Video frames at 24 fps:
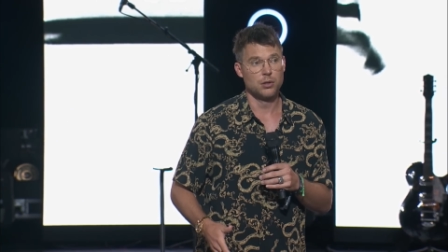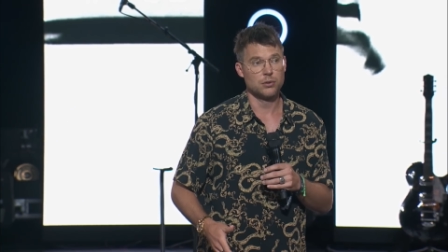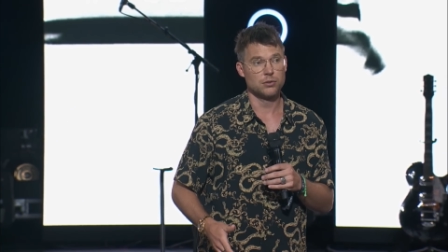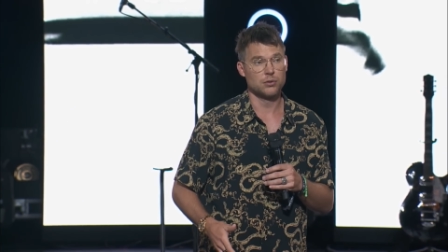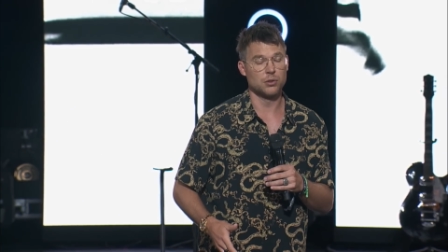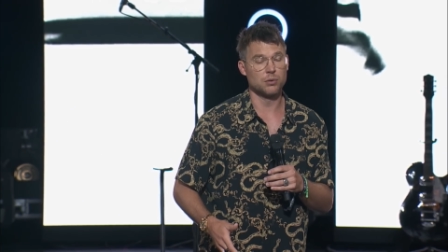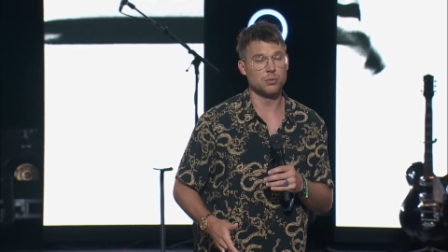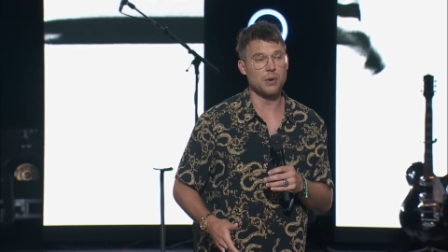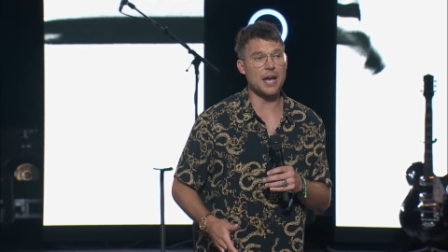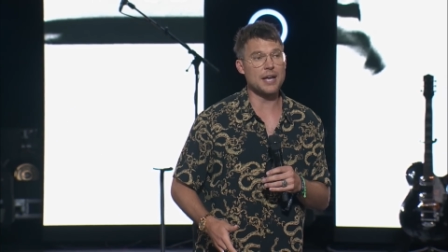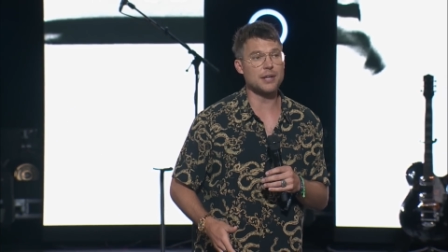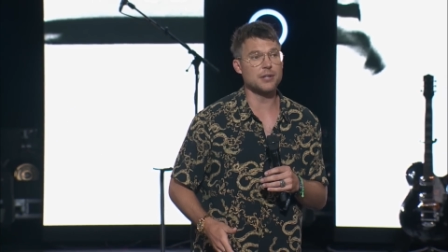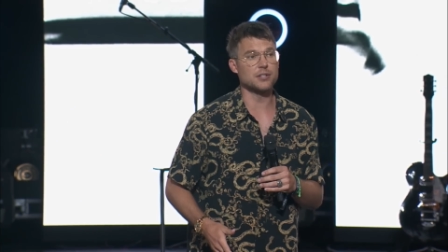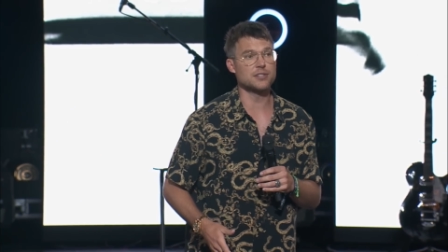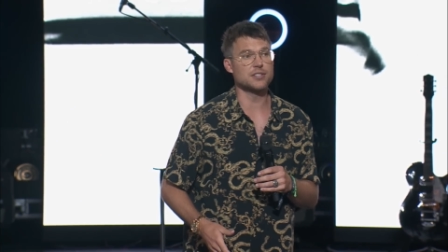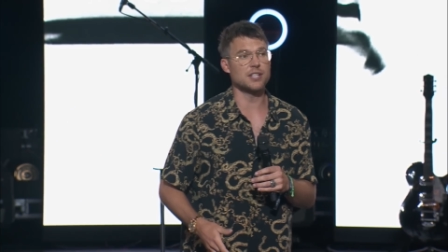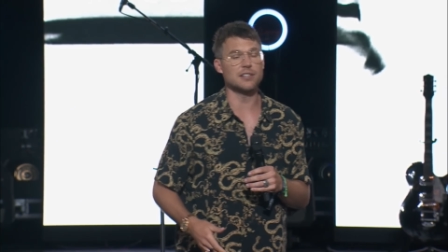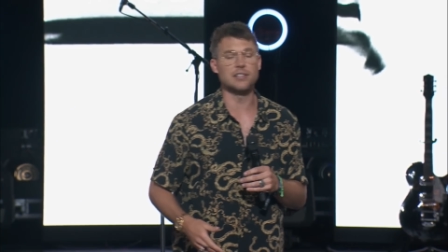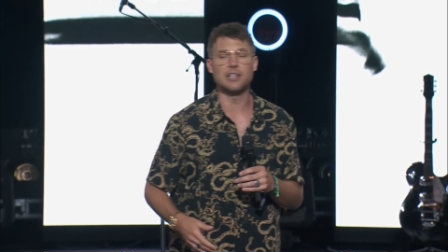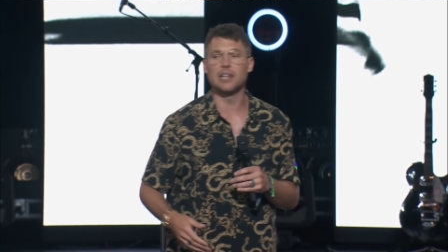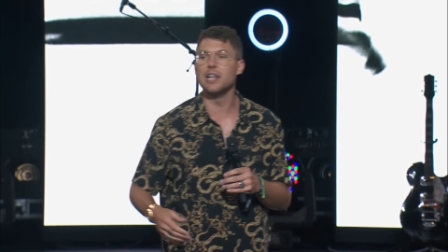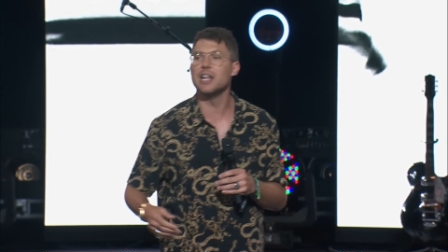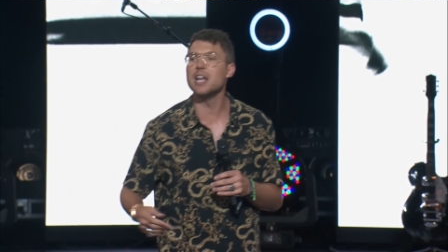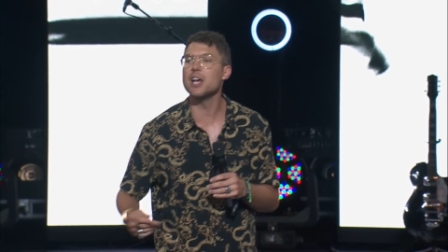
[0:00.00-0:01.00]
So the writer
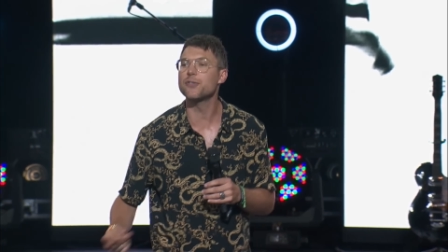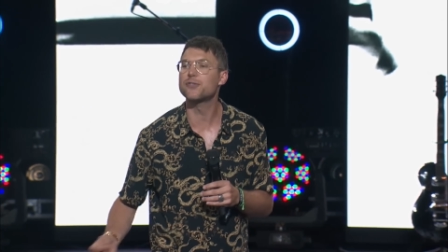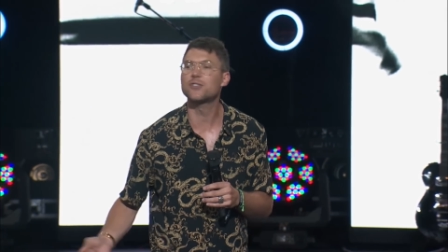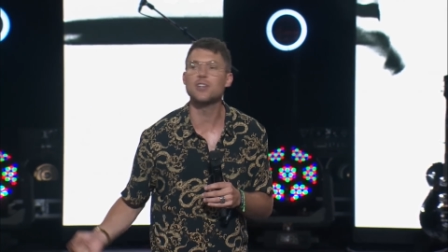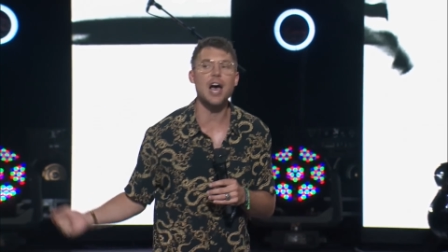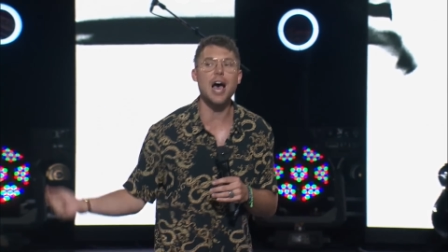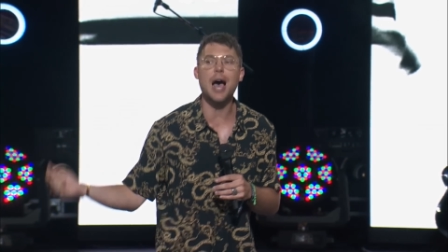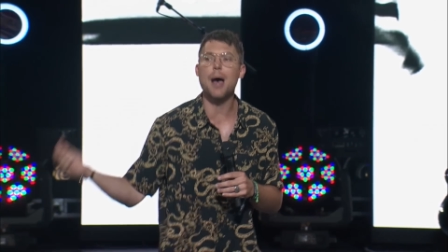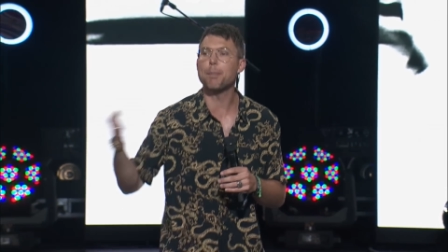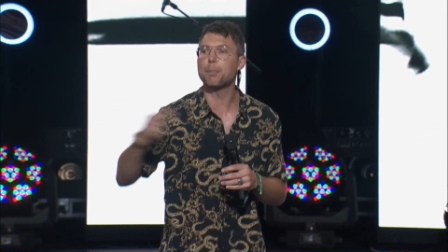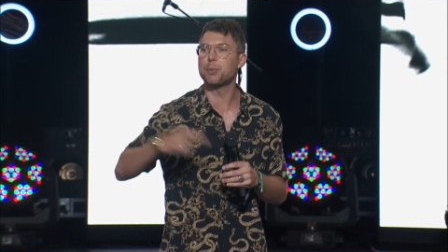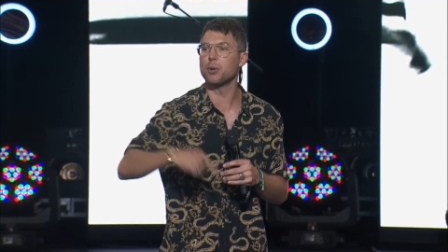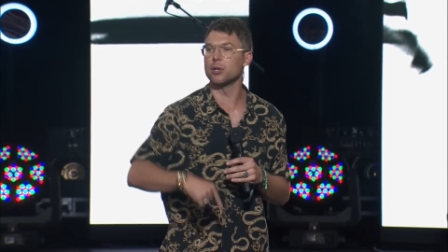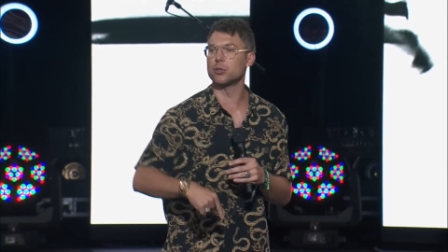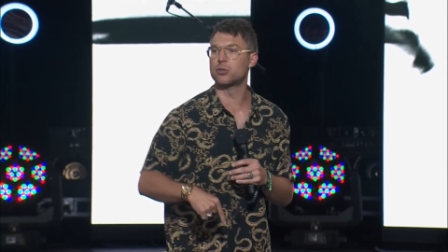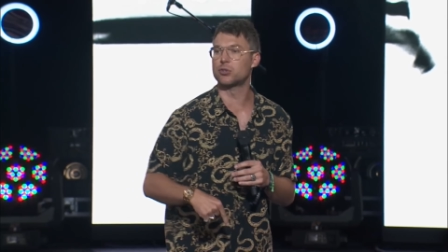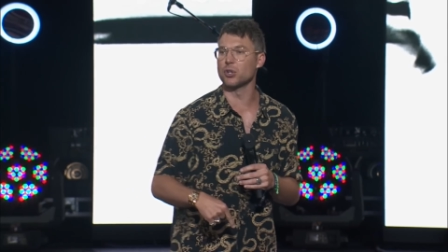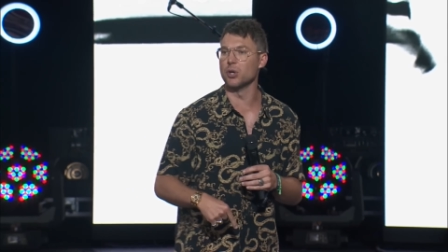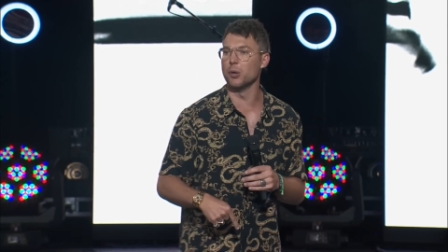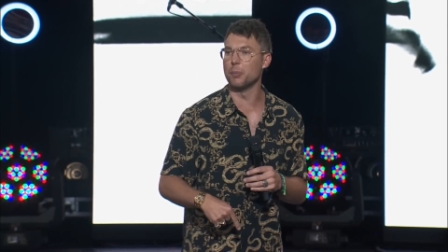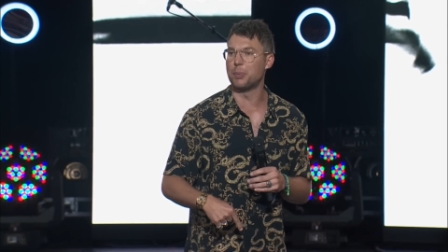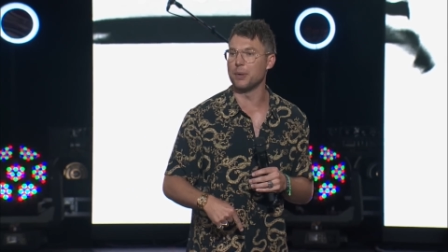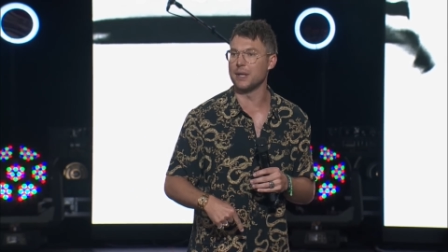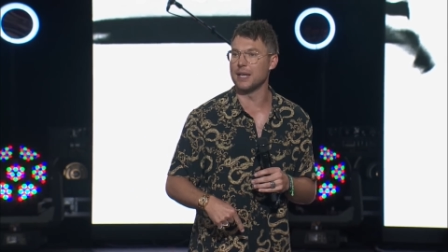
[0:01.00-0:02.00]
says, Lift up your
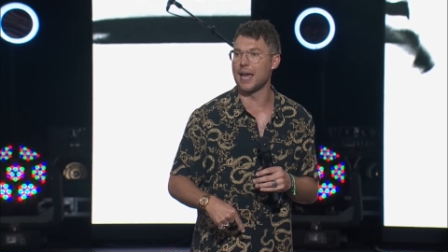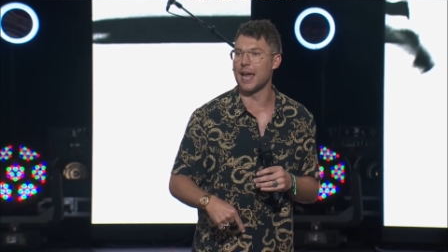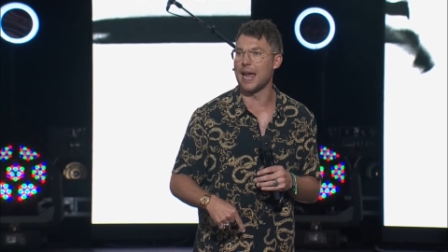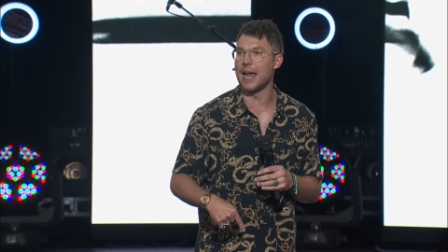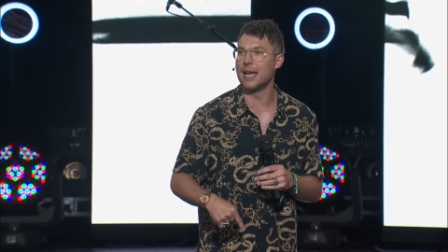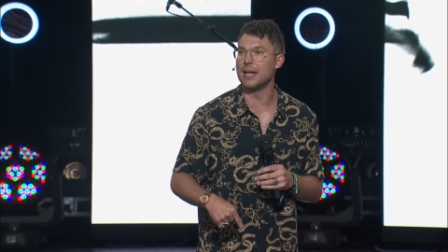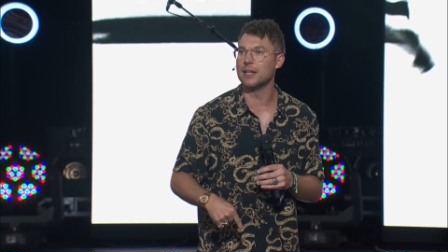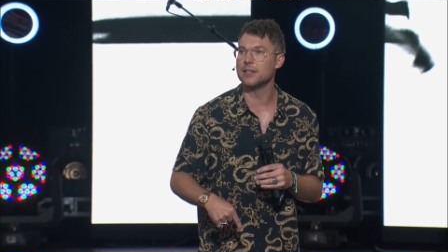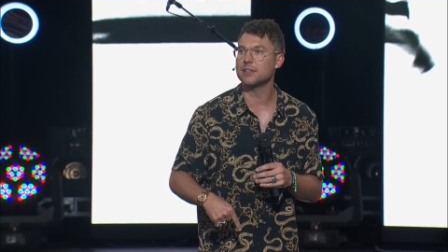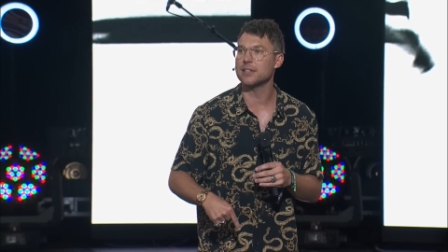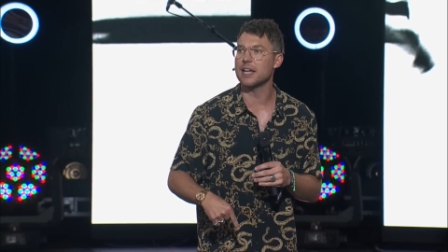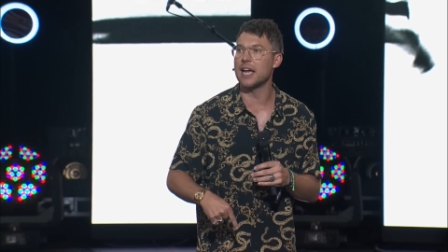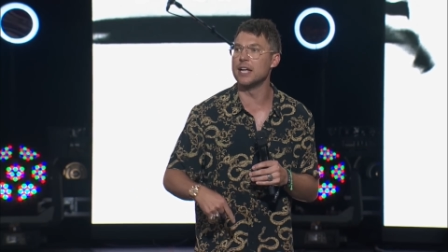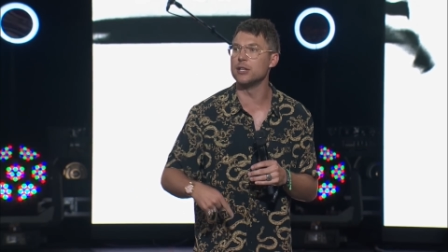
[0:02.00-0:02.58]
drooping hands